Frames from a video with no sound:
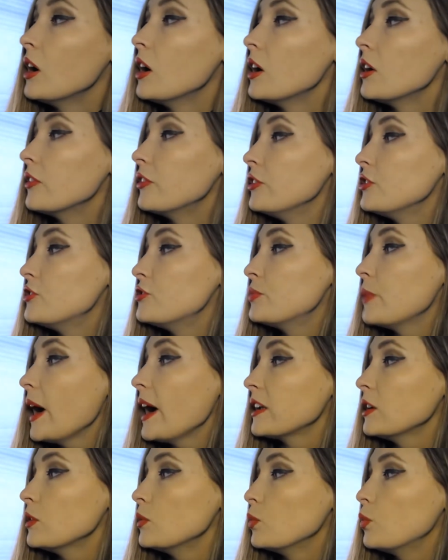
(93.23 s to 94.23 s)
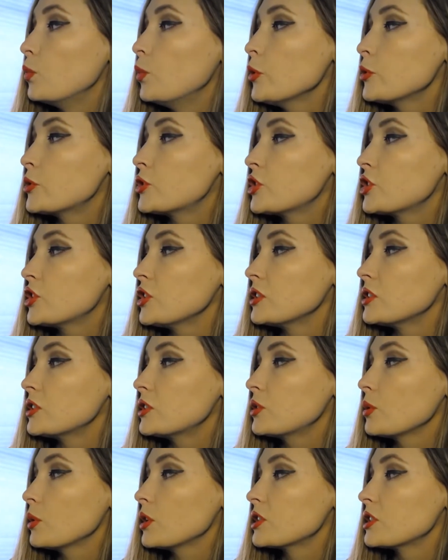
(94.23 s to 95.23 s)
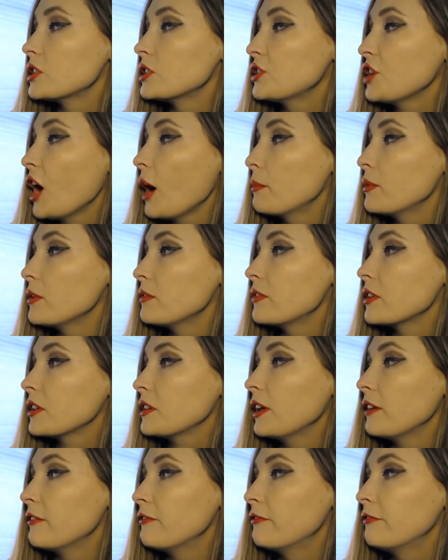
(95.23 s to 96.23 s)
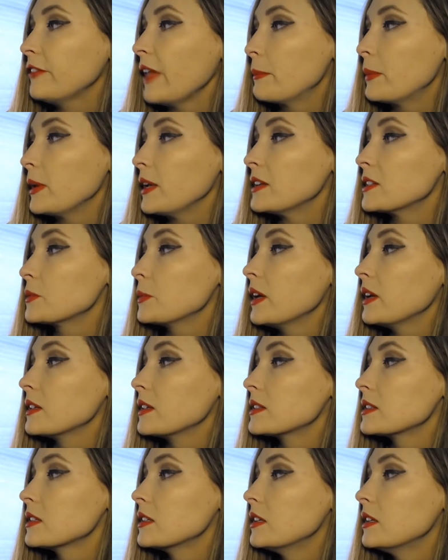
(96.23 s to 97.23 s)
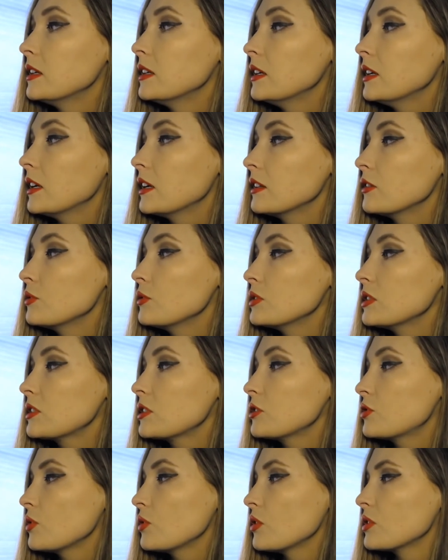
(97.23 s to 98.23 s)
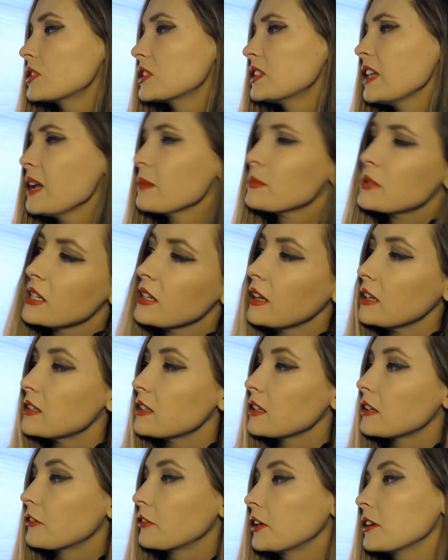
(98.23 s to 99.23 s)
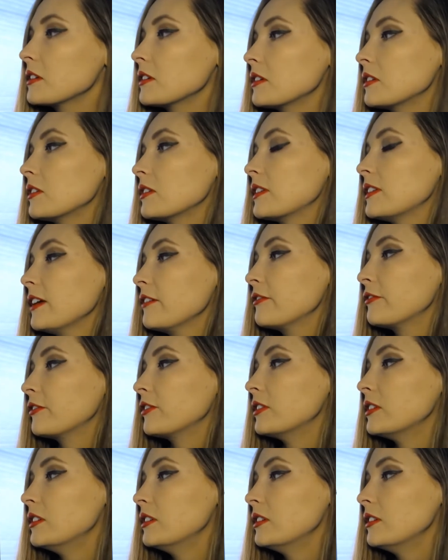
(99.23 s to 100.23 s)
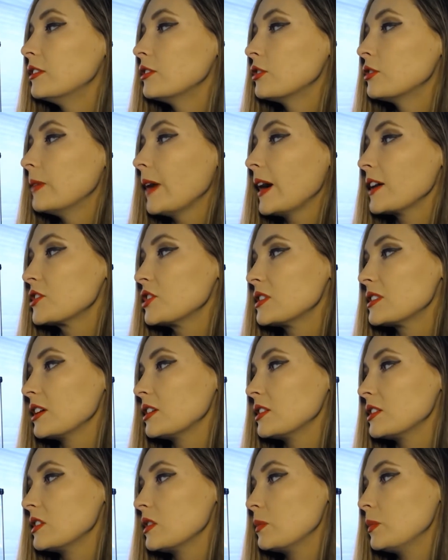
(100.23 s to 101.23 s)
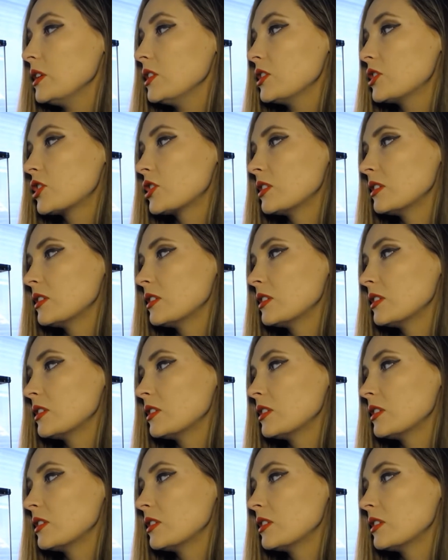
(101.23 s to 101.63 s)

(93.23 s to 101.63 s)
The dragon whooshes towards the top of the cliff, flapping its wings. It loses control, slams against the cliff, crashes onto the beach.